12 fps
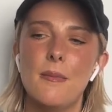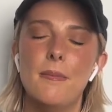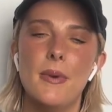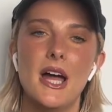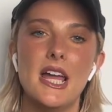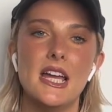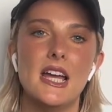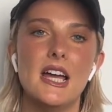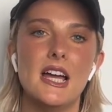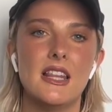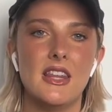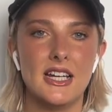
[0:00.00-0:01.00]
But
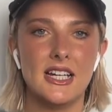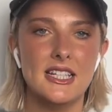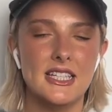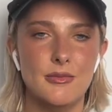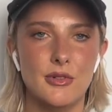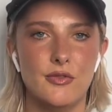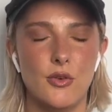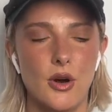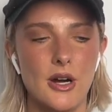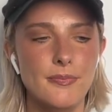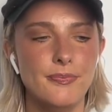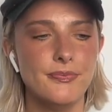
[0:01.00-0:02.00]
like I said
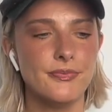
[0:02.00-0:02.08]
before,